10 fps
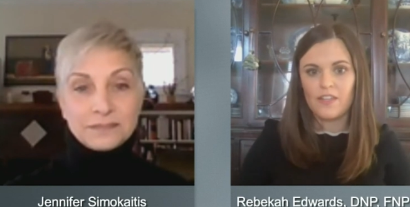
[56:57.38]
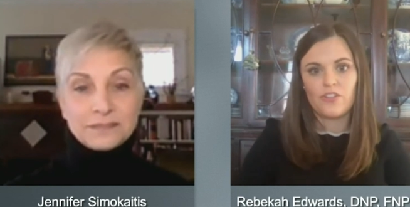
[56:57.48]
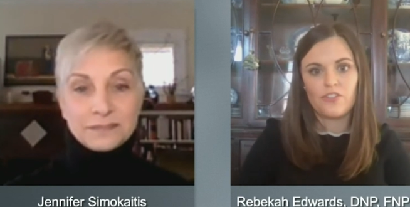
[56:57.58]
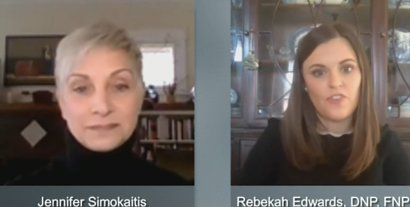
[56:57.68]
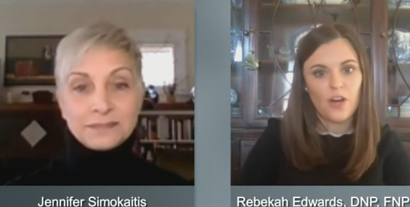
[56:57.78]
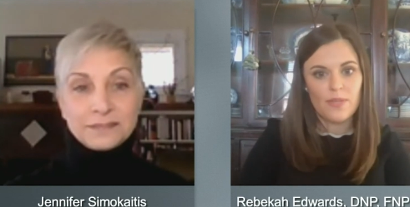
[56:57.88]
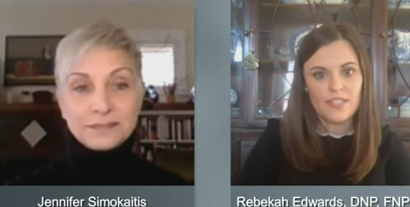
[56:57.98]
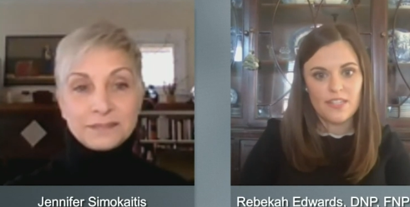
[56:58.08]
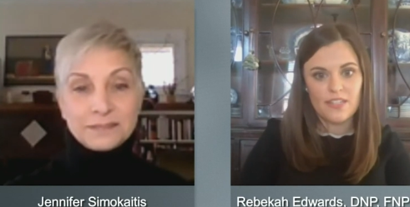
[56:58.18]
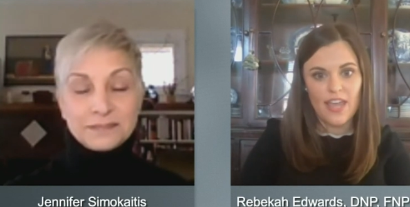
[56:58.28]
Speaker 1: Your
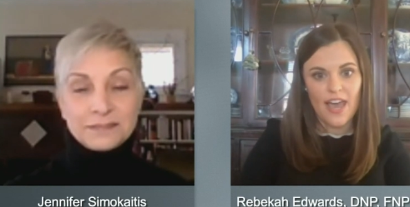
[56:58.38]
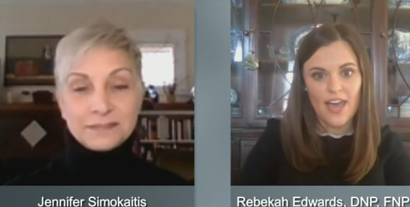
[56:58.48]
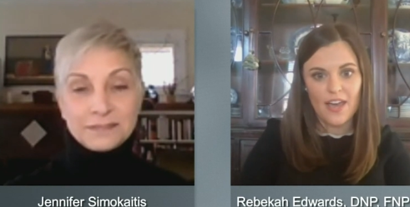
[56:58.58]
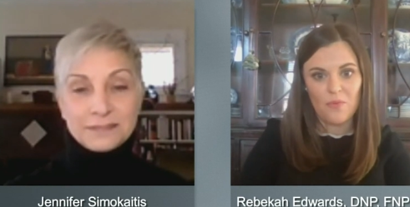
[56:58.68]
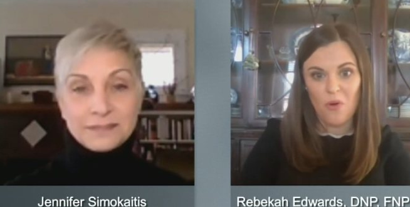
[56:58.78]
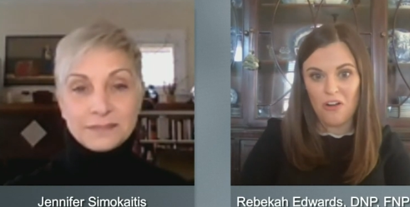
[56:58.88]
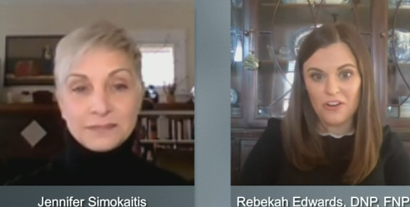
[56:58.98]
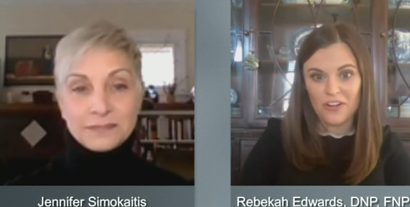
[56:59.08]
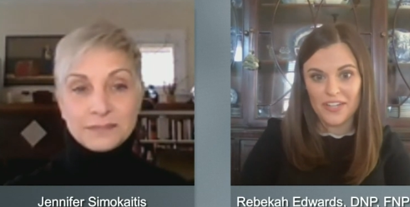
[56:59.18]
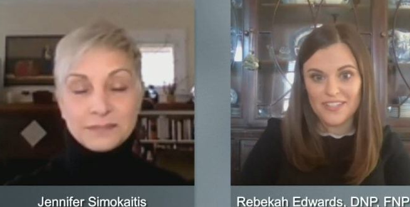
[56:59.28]
pharmacist at
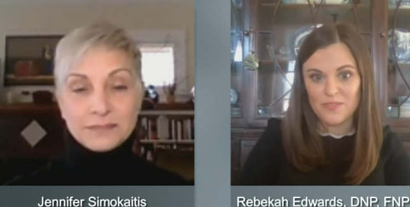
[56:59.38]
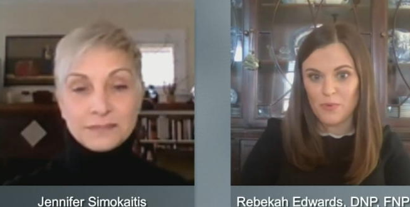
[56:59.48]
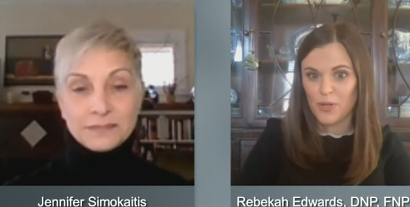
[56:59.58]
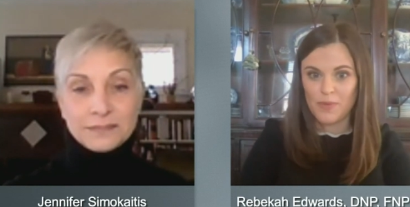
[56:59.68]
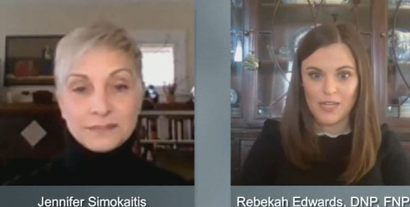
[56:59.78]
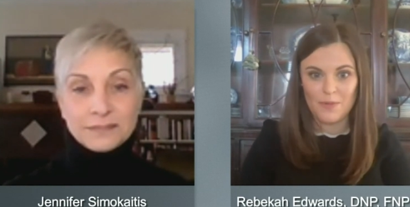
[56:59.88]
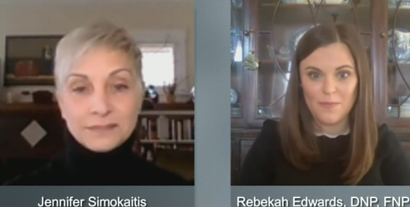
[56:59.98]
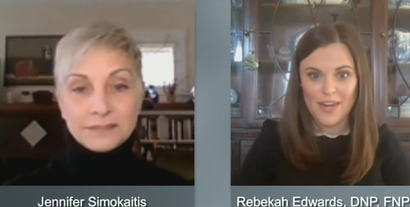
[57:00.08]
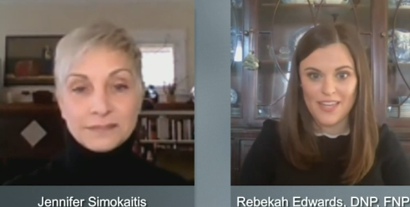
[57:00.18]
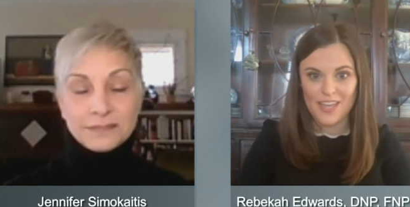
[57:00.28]
Walgreens, where you pick up your
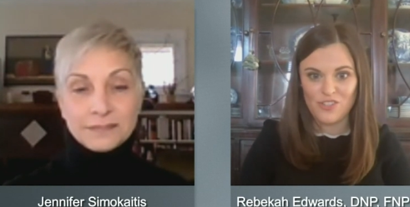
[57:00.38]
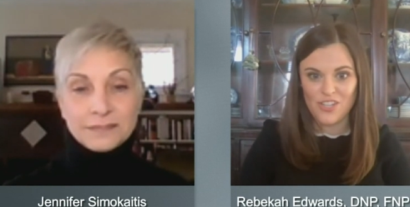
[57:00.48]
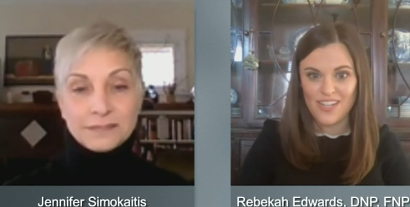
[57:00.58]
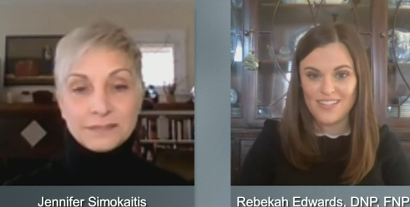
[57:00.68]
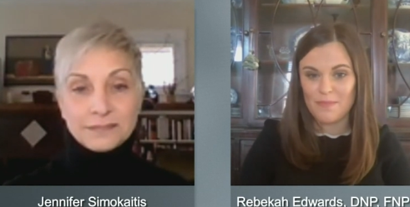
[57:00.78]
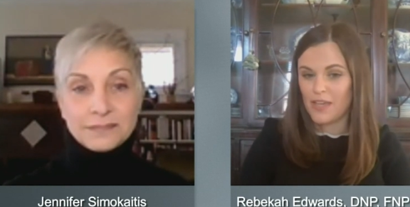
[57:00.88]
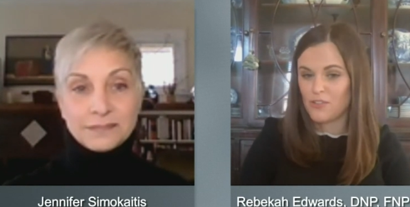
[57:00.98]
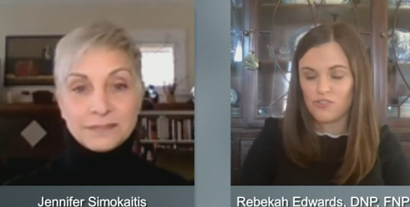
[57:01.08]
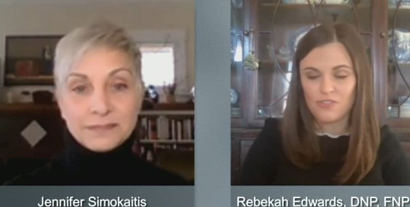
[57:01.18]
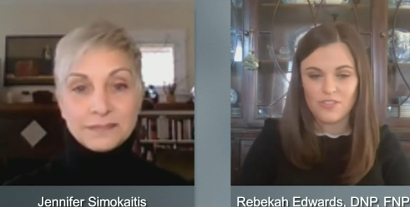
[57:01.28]
medications and
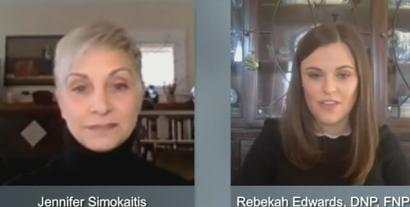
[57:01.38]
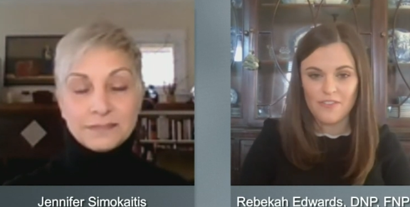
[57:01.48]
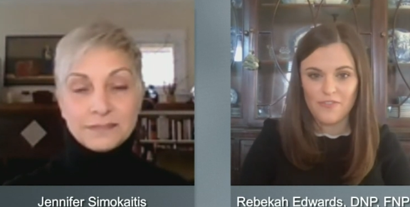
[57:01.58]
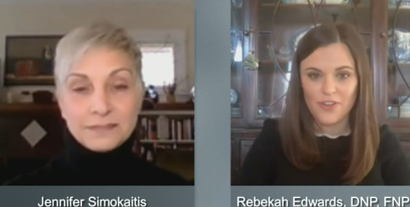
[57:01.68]
make sure they're safe for